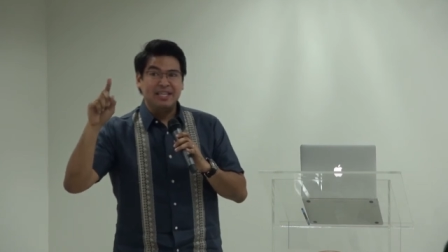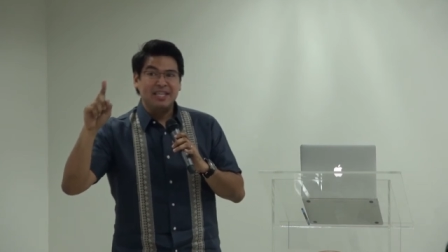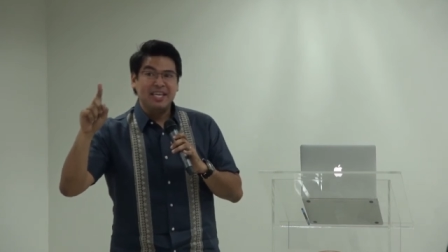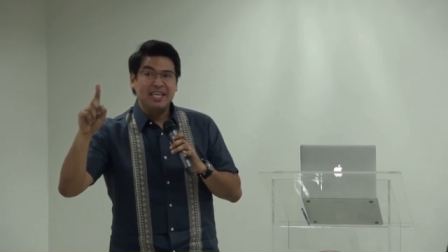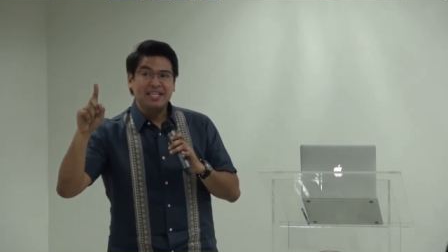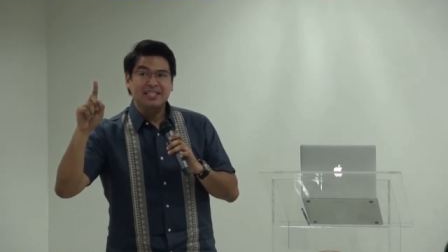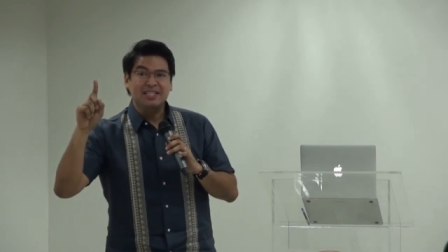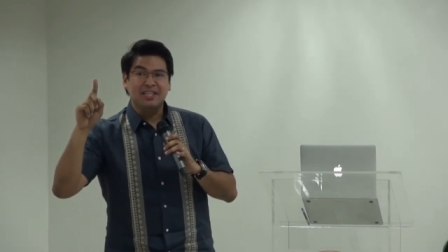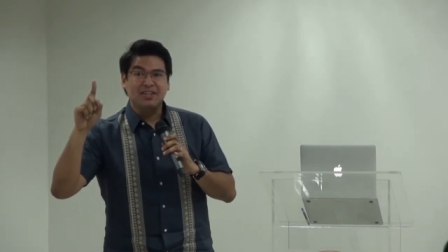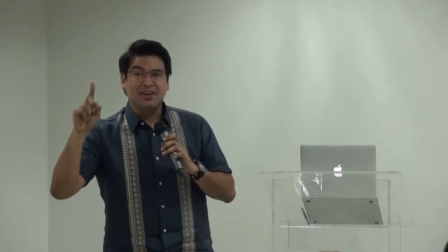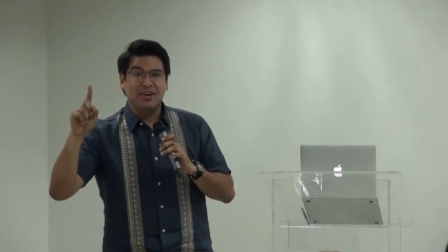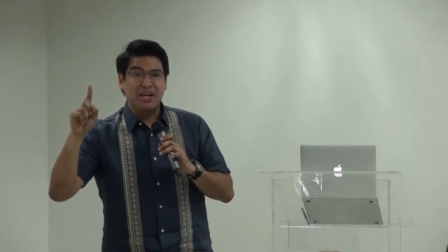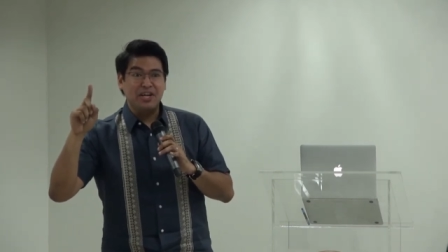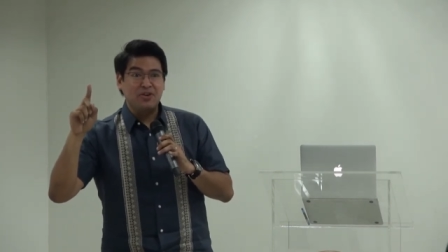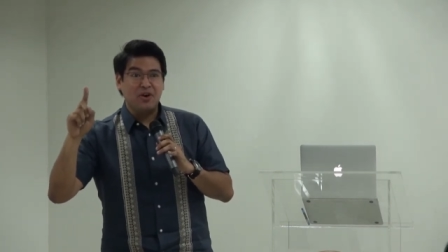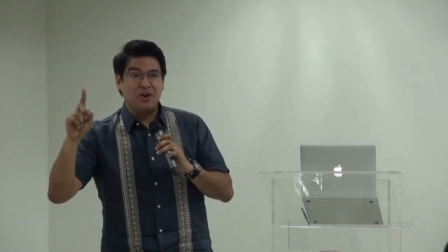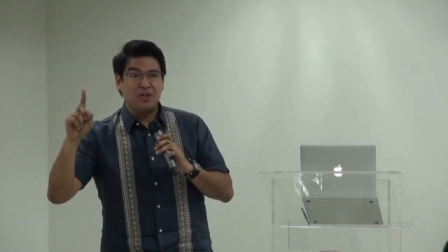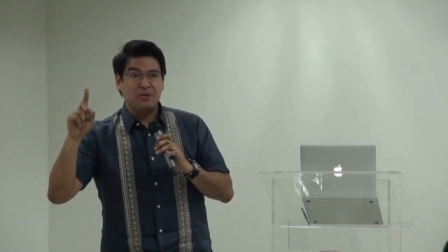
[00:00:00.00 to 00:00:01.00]
things that are
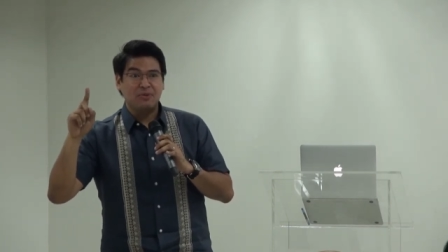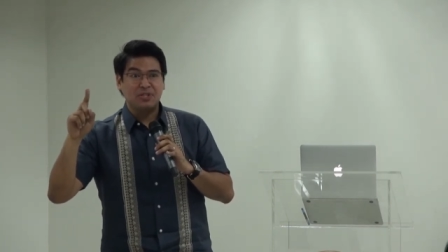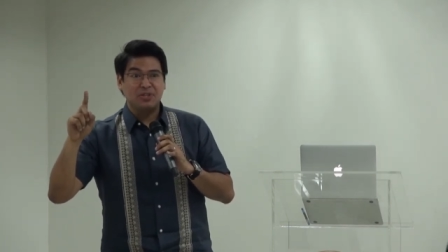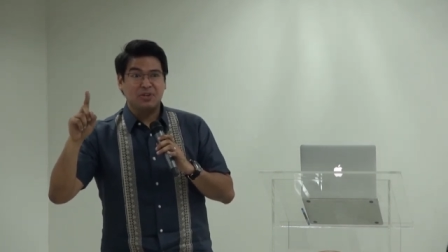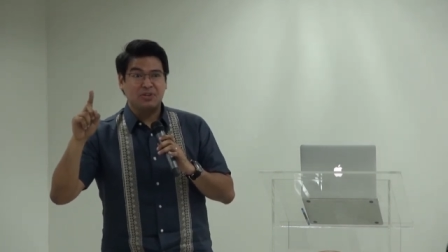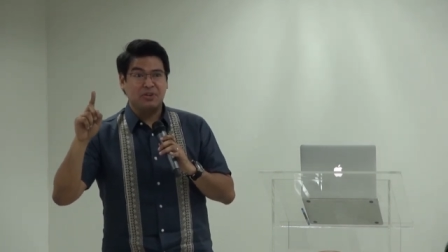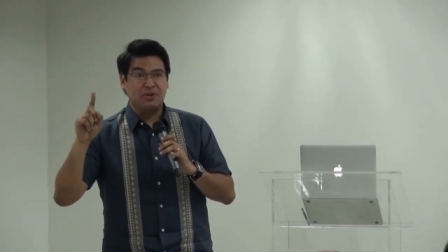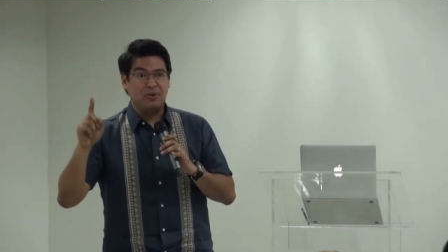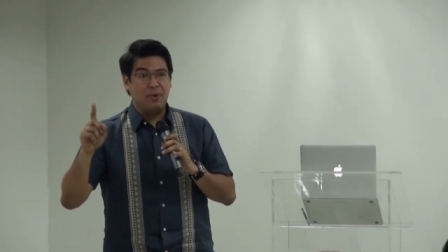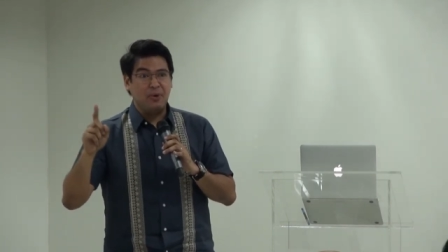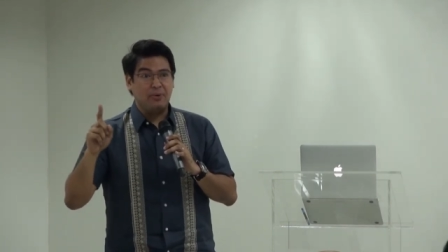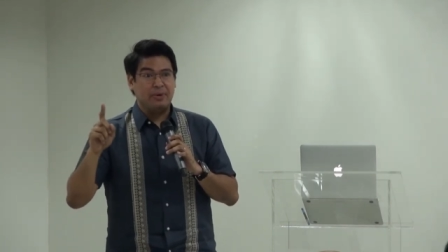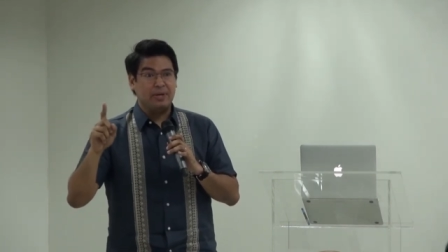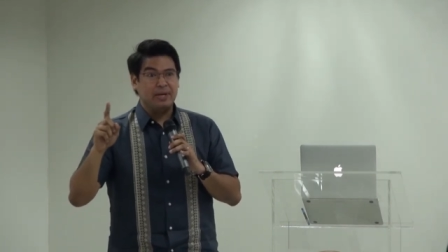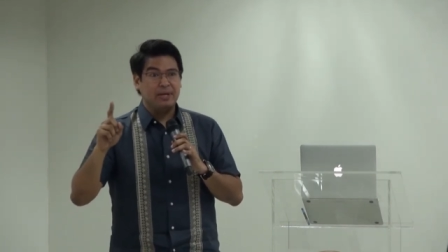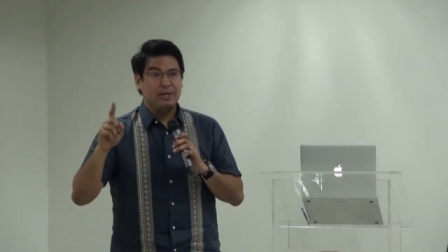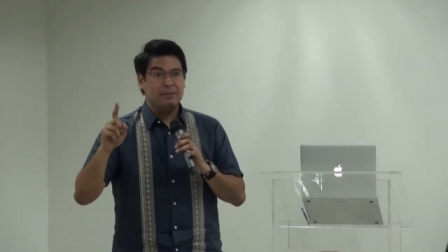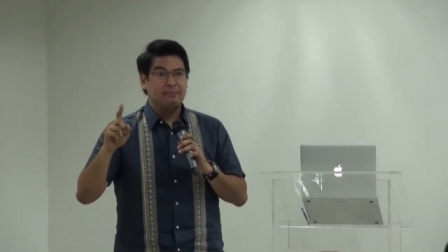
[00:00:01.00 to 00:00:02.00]
innocuous on their
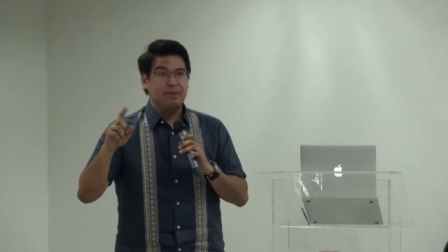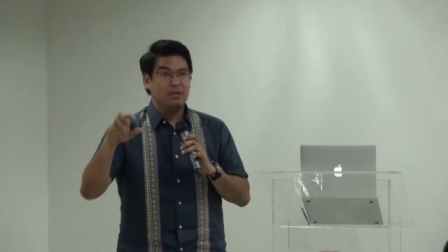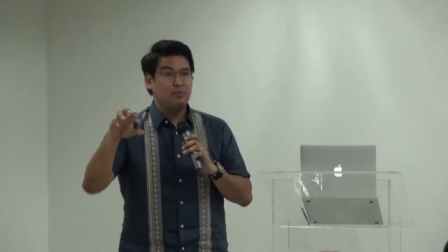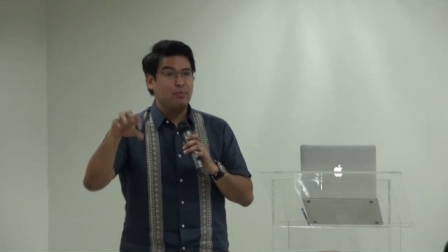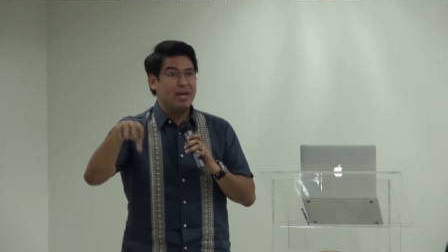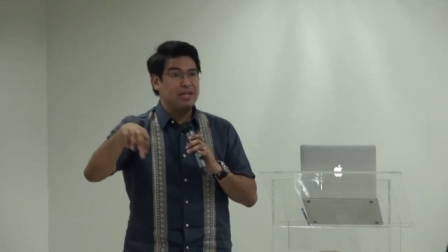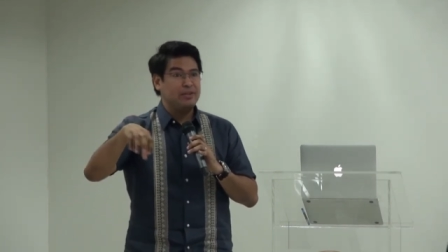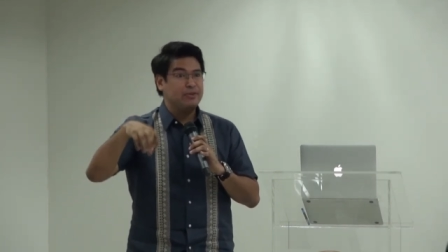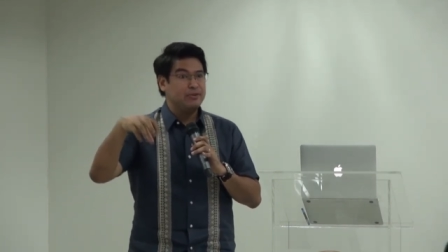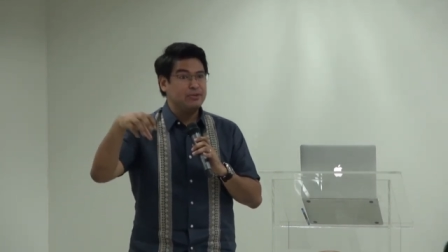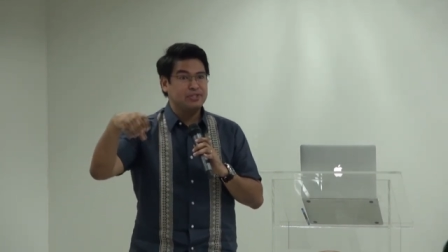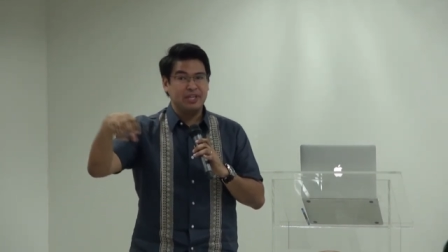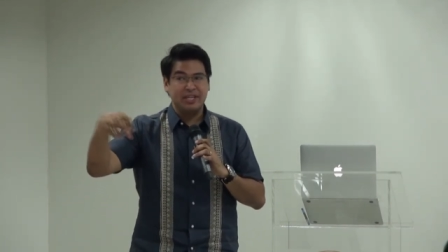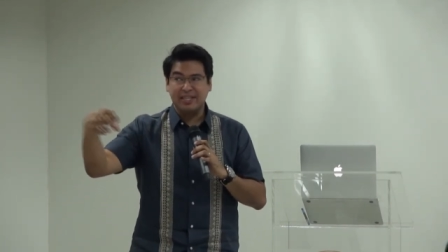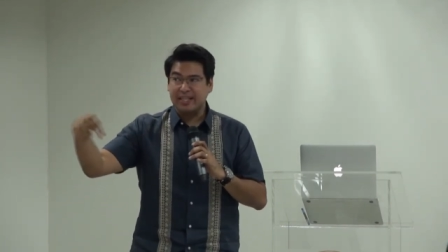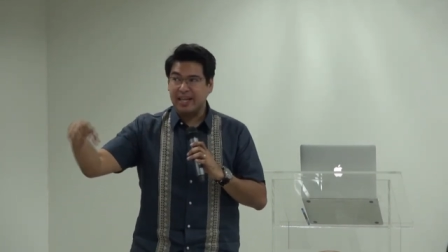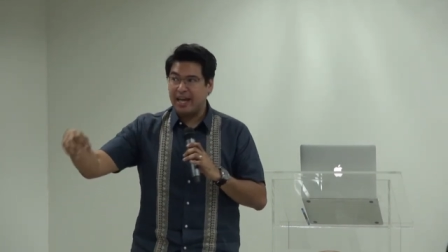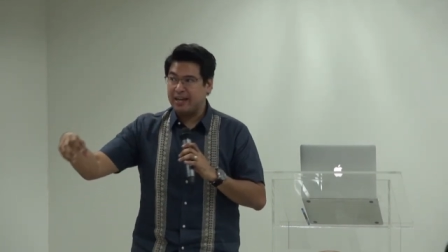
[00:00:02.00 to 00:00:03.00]
own, but when
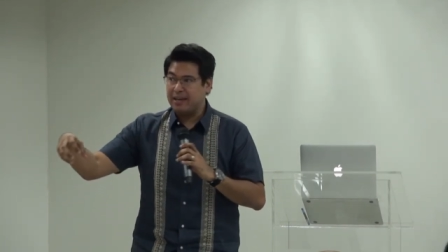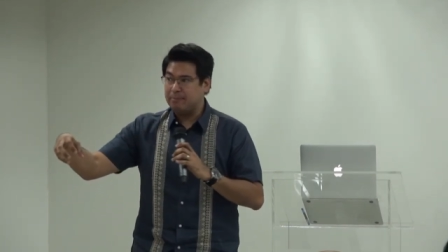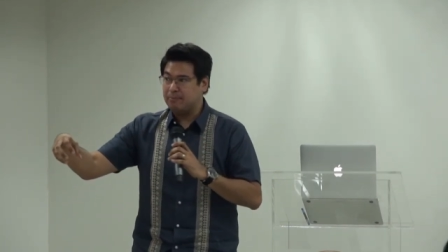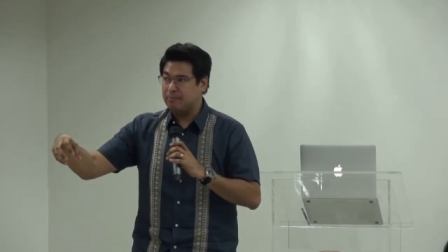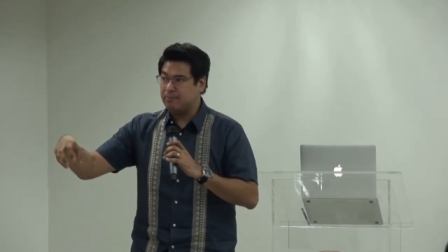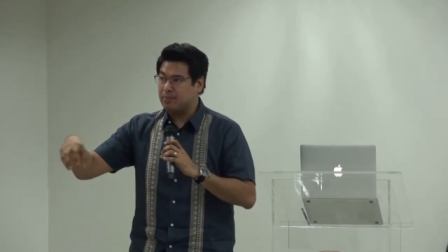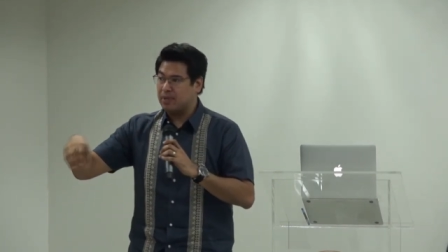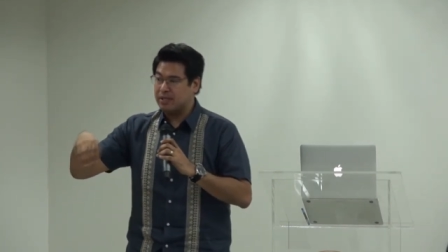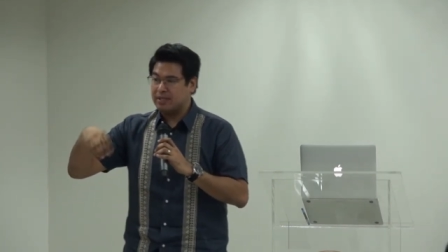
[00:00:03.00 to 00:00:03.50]
used and tied up,